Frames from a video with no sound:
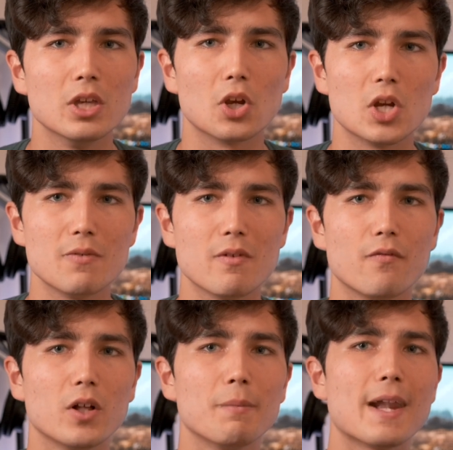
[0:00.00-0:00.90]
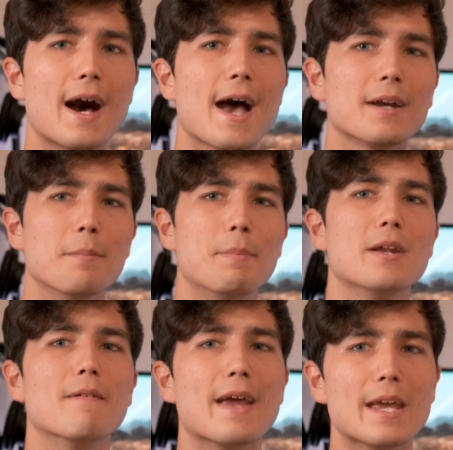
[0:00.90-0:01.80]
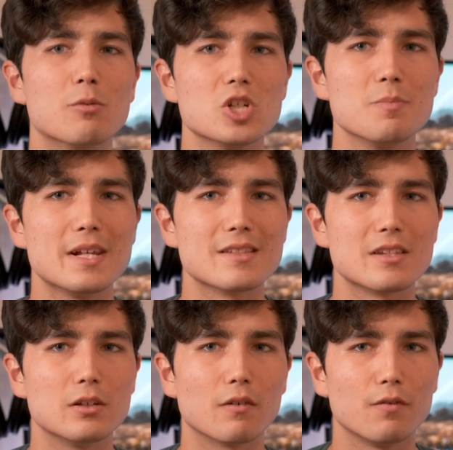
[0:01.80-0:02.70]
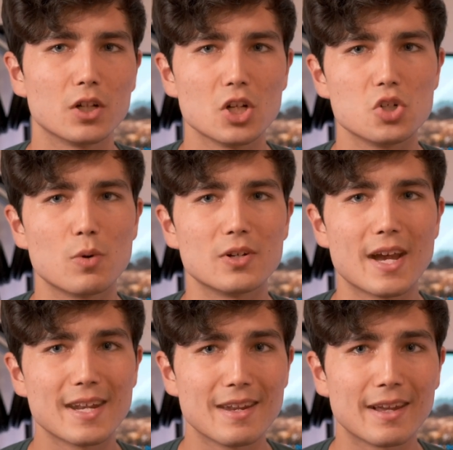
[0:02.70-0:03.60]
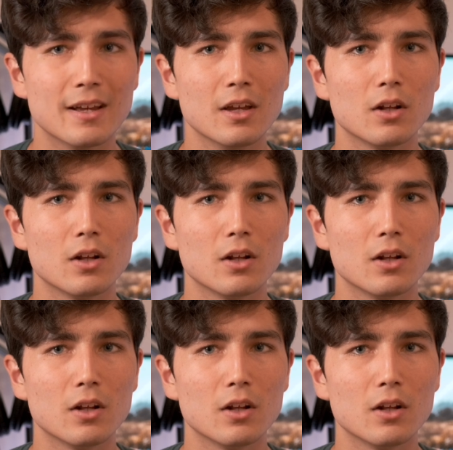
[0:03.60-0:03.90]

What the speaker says: You can even film in a higher bit rate, which means that your footage when you're editing